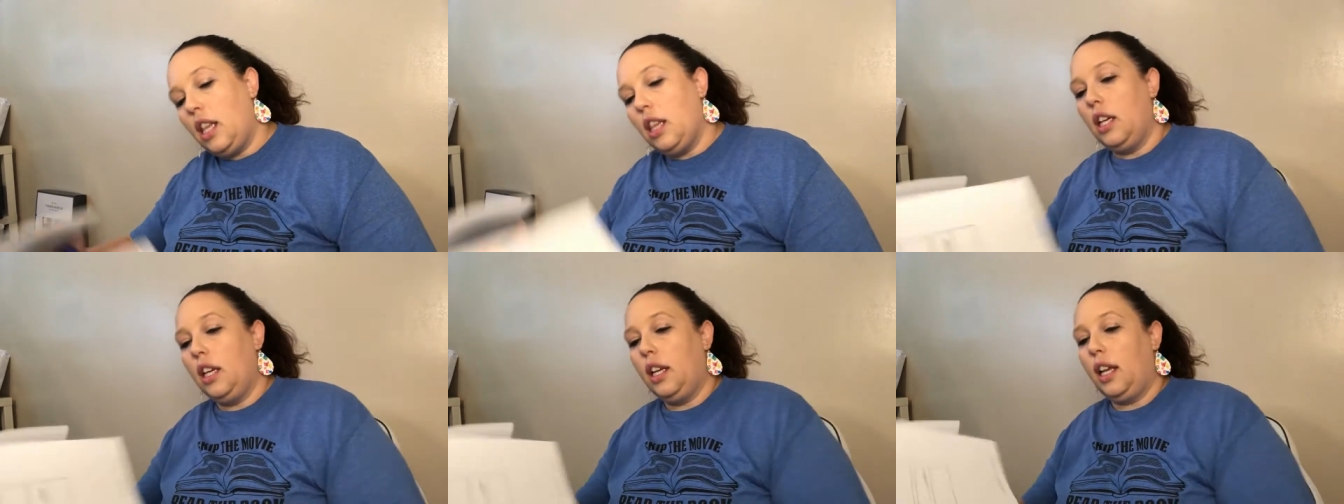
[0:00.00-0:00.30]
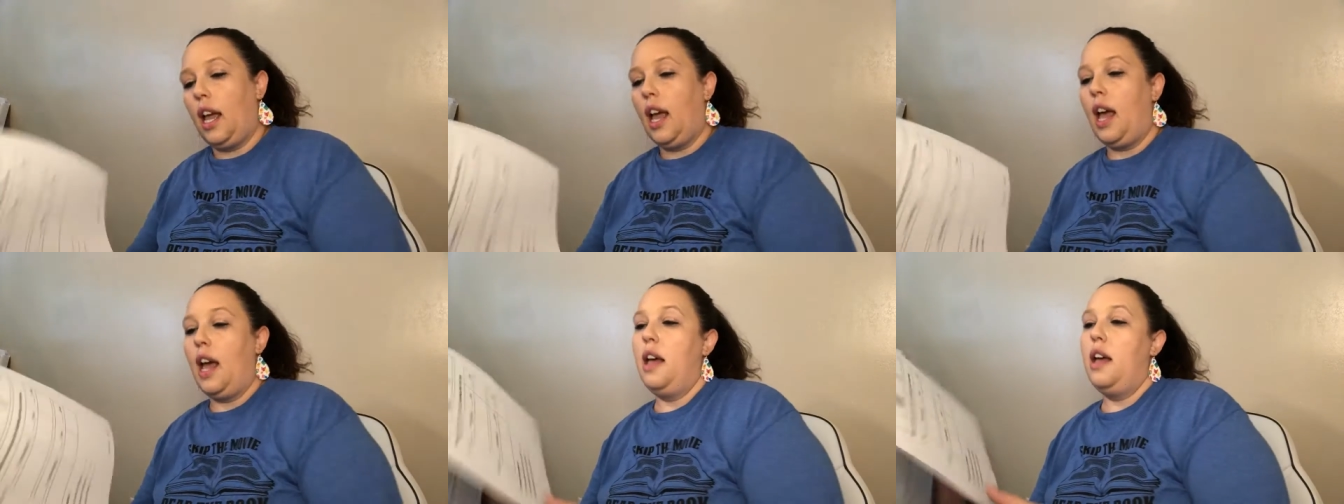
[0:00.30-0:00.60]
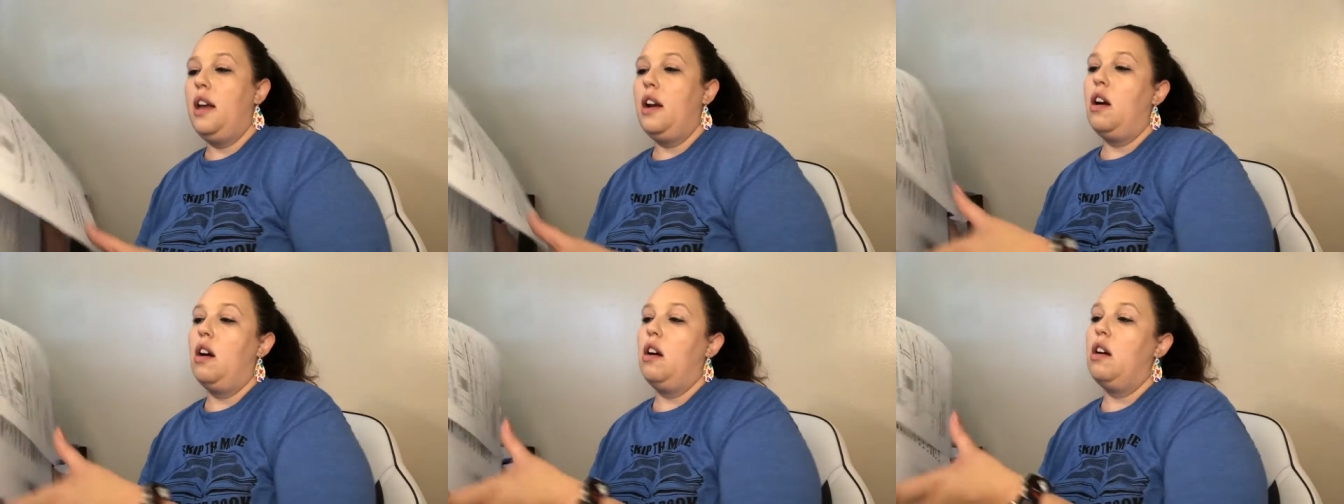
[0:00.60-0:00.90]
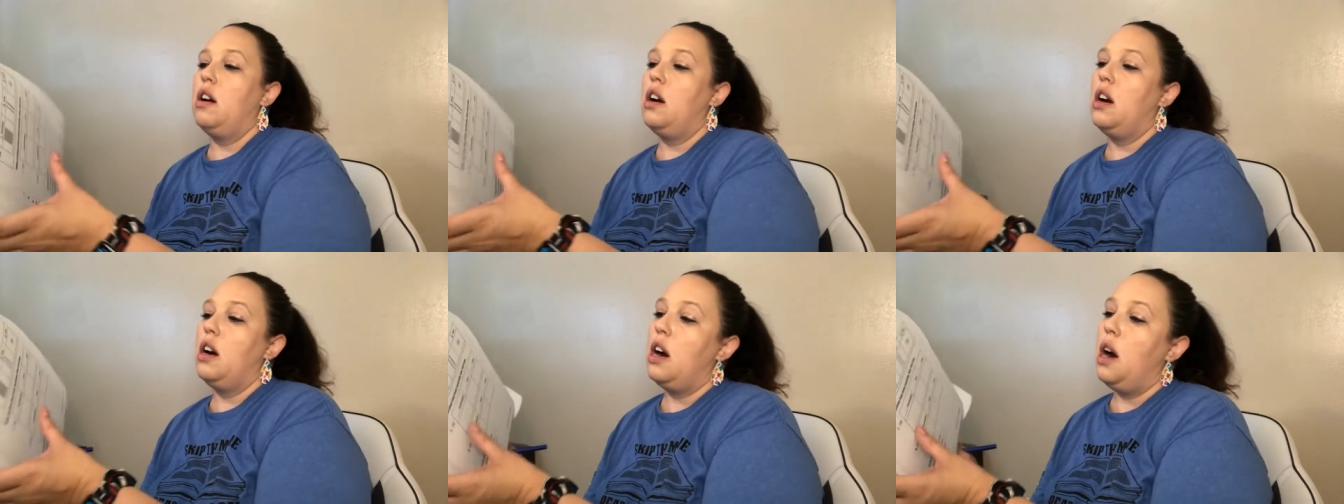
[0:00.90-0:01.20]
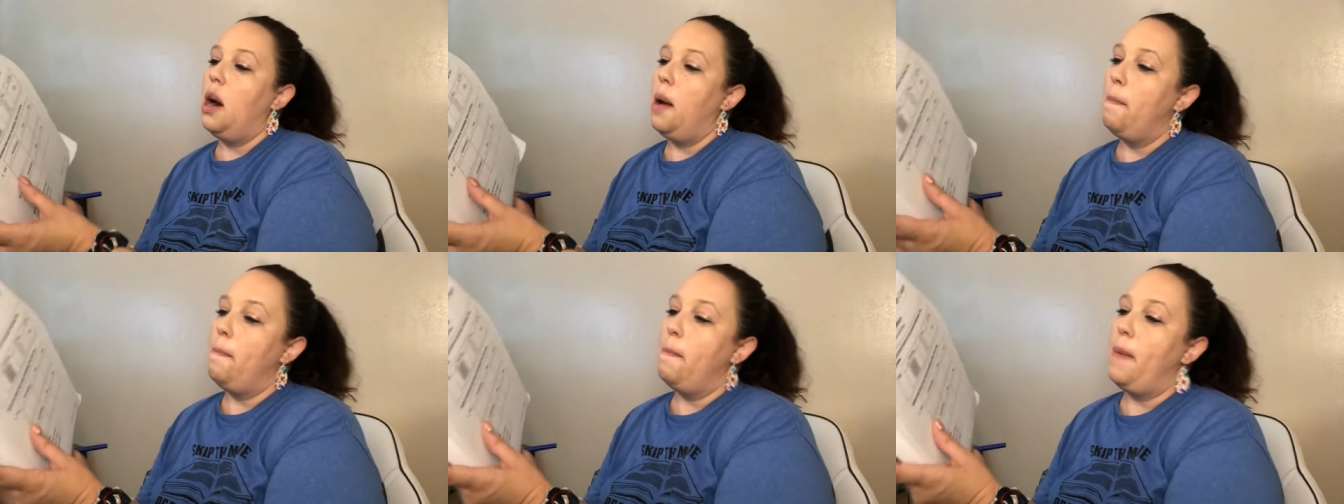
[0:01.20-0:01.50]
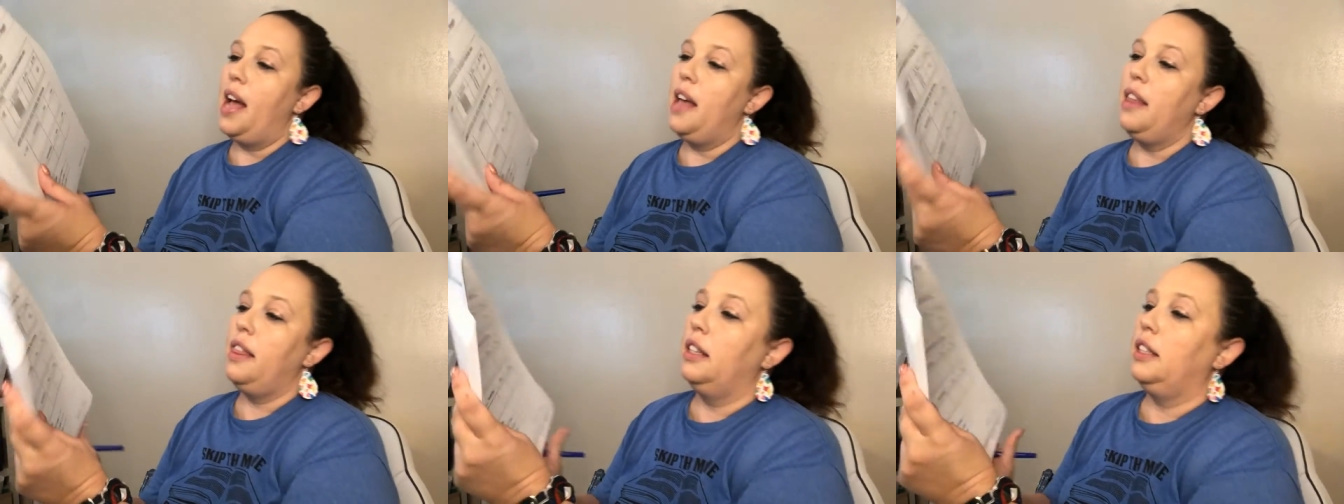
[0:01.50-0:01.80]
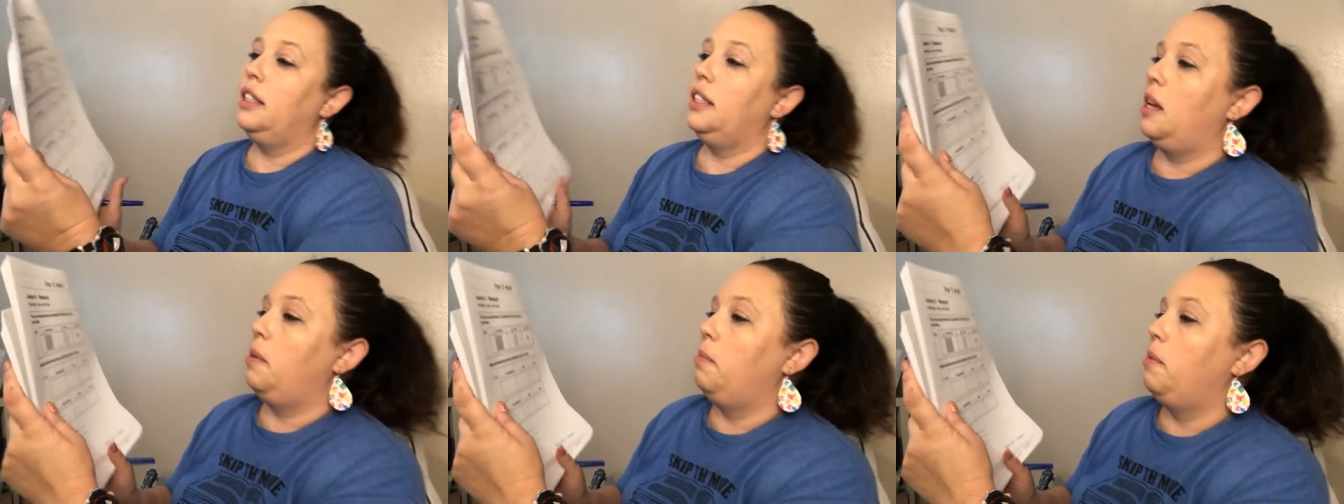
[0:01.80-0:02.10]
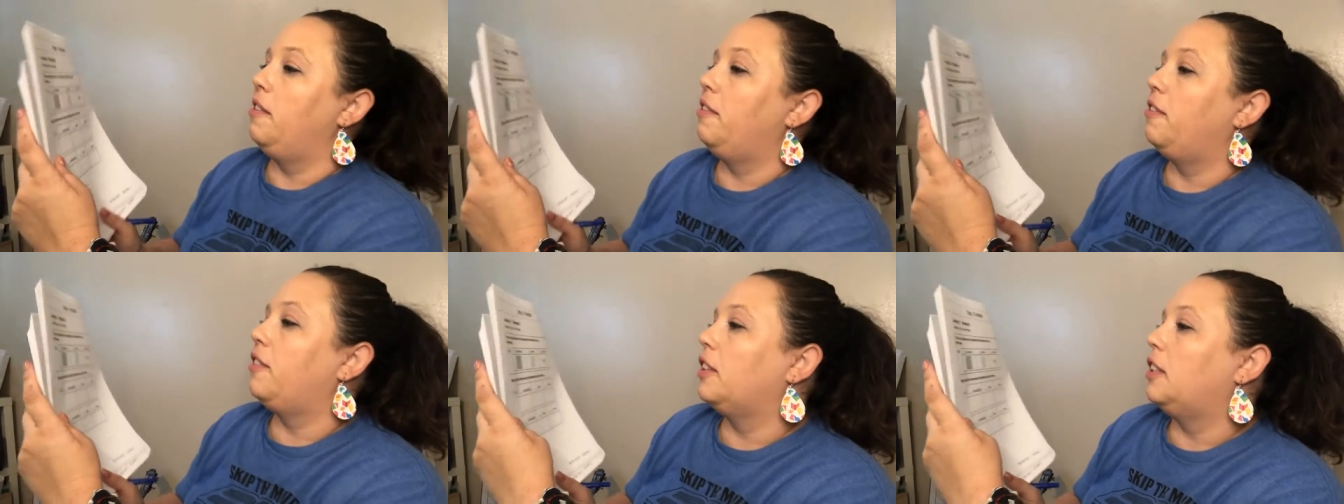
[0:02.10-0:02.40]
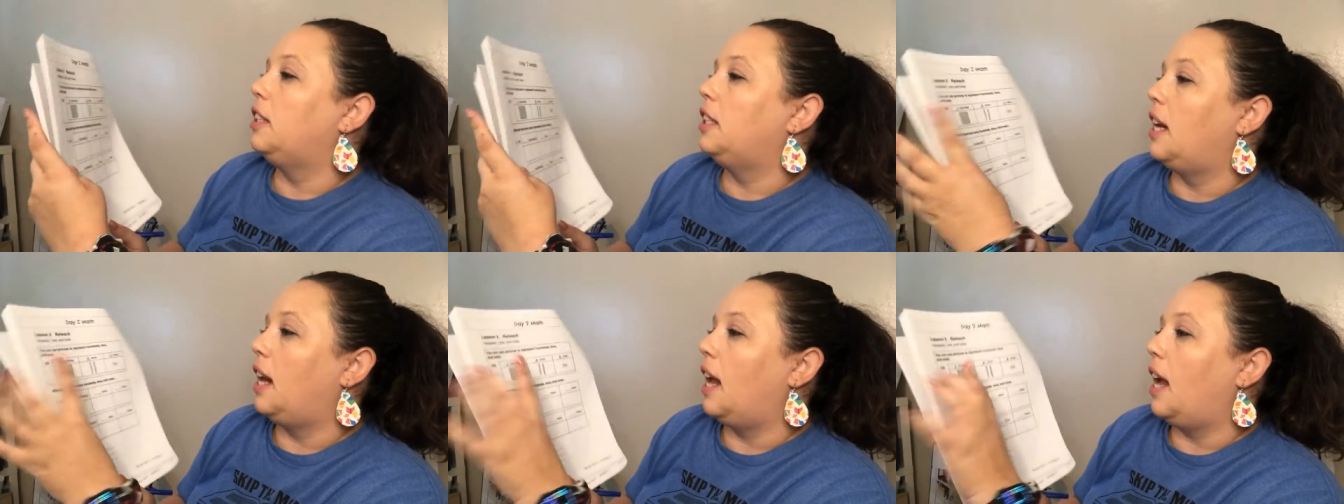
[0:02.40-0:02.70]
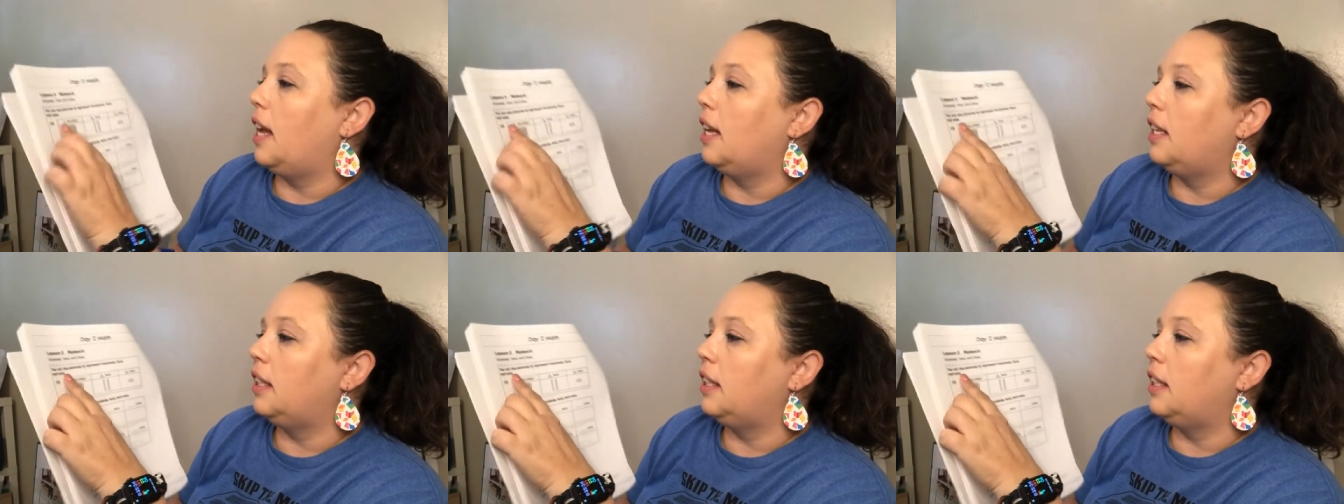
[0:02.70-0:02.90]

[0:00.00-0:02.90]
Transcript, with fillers: look at our math assignment for today.